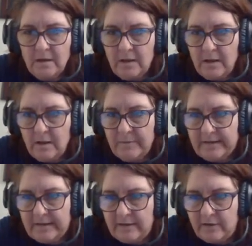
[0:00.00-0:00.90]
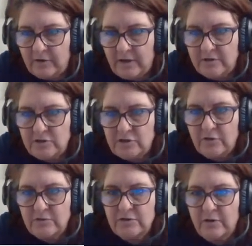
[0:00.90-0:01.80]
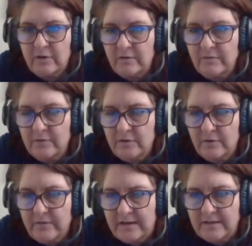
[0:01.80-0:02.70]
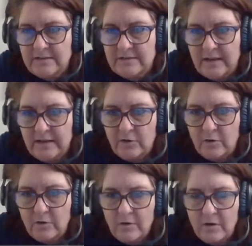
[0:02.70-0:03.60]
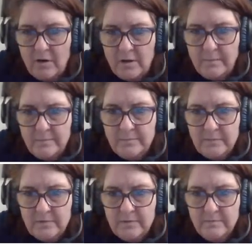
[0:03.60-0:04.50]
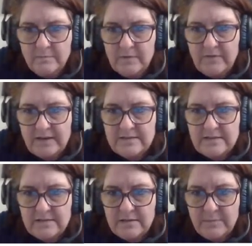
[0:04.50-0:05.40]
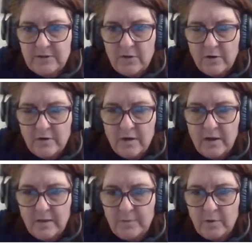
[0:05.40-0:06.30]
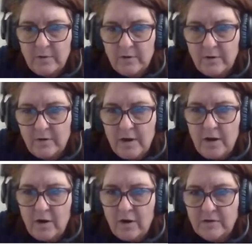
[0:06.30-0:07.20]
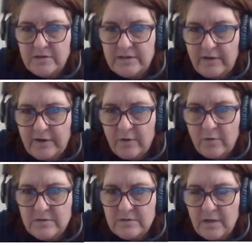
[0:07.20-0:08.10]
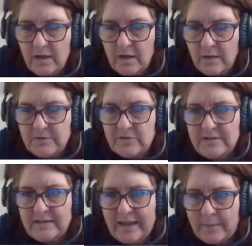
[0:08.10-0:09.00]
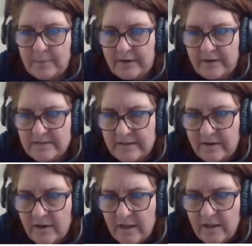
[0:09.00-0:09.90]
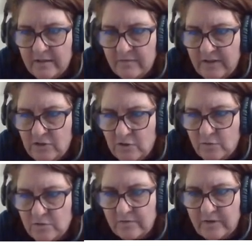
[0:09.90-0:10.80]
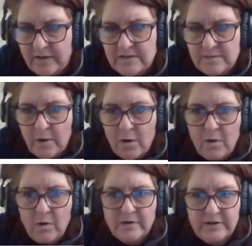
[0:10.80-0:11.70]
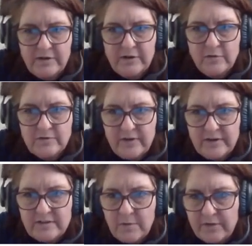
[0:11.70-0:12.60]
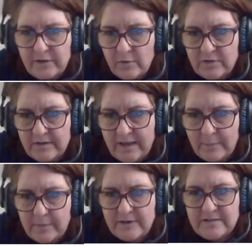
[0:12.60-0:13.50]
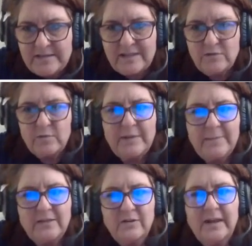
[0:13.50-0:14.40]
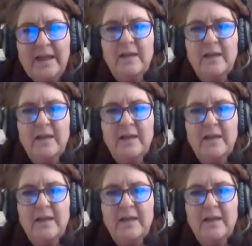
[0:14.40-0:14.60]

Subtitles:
Again, here it kind of shows your venous and your venous system and the arterioles. You see the capillaries. See there, the venules are very small. Arterioles are very small. They go into the capillaries. See, that's where they make their